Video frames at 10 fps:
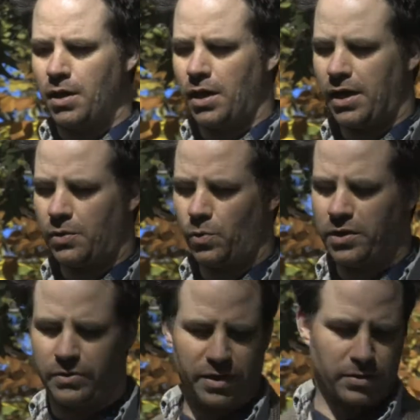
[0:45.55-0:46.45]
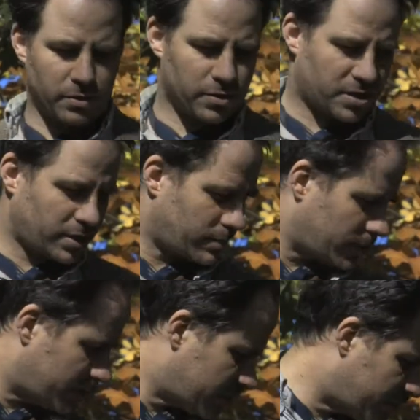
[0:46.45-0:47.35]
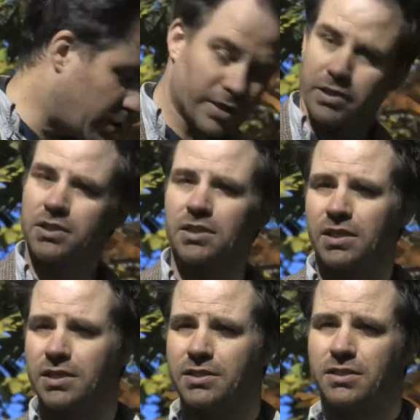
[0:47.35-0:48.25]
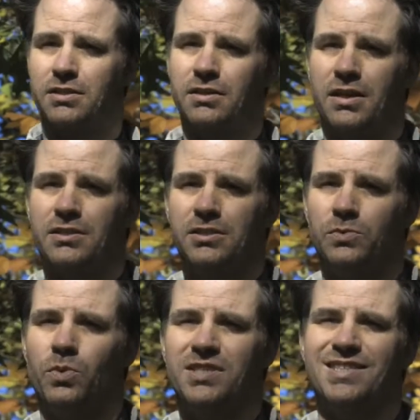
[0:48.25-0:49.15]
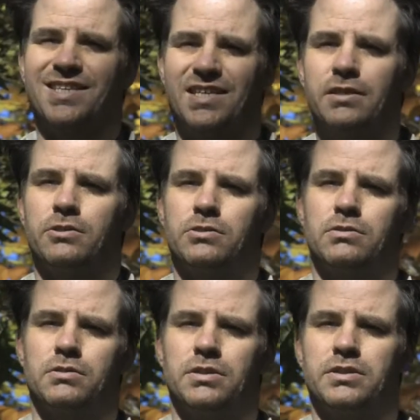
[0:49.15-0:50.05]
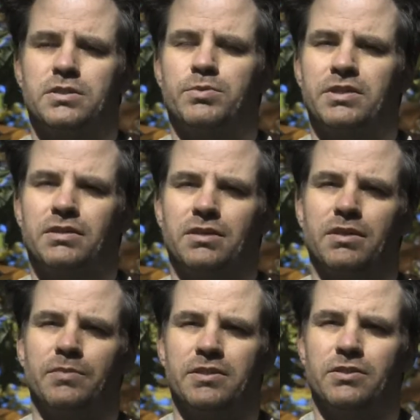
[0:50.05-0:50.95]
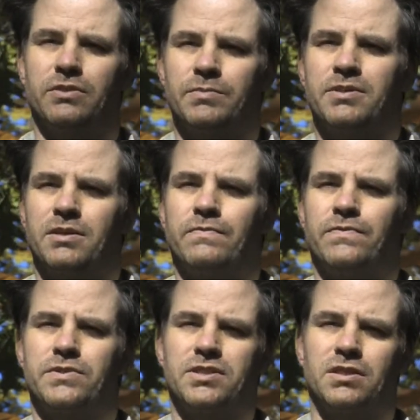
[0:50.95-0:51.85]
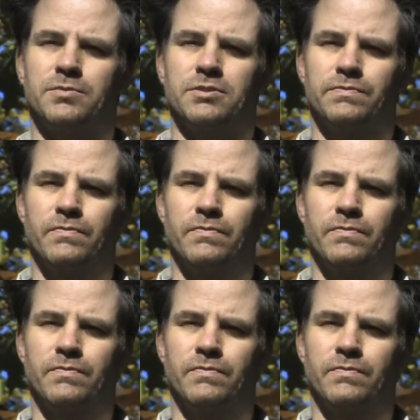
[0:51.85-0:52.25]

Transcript: And what you need to understand about this place is that it actually wasn't here in the springtime. It's only been up for the summer.